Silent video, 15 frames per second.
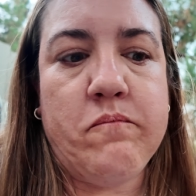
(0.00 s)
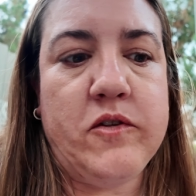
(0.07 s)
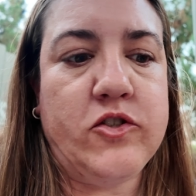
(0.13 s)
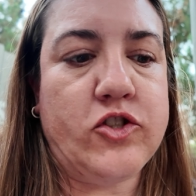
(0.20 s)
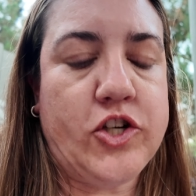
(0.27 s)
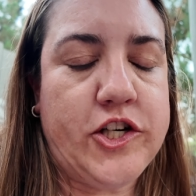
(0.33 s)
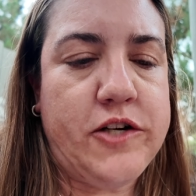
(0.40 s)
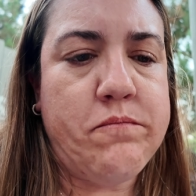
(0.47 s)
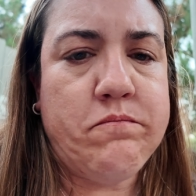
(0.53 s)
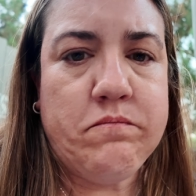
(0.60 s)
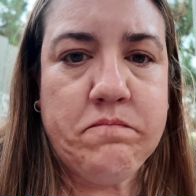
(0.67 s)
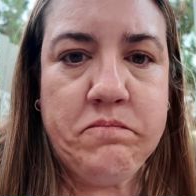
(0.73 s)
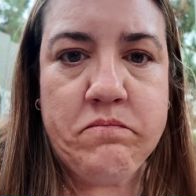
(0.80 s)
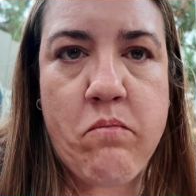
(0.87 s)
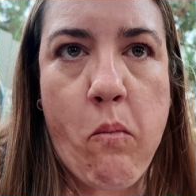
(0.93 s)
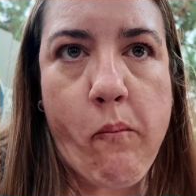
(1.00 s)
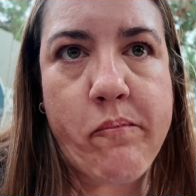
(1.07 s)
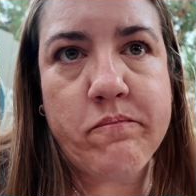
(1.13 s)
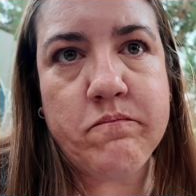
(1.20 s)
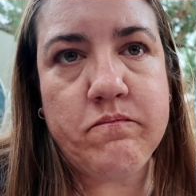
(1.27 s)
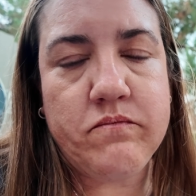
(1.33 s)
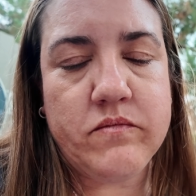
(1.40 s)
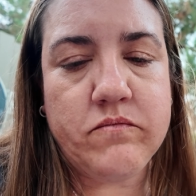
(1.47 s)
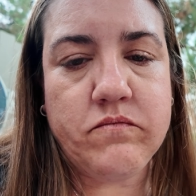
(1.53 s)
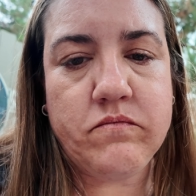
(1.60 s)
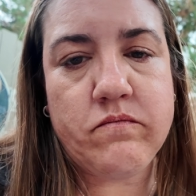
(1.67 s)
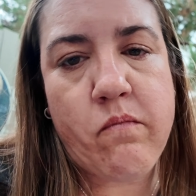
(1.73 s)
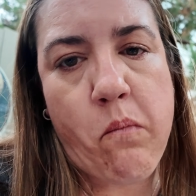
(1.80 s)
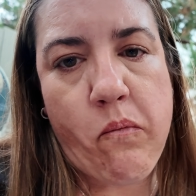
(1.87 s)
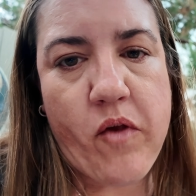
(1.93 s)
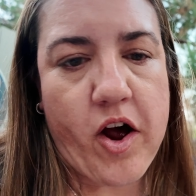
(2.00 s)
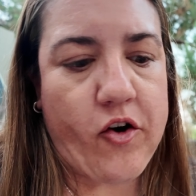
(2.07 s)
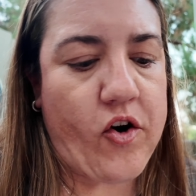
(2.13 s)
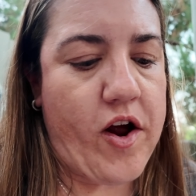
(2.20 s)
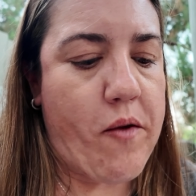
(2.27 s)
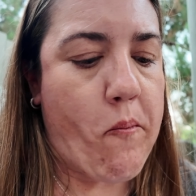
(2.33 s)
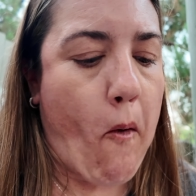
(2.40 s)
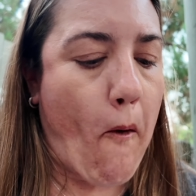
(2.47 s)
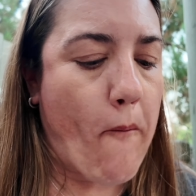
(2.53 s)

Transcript: It's good. Not great.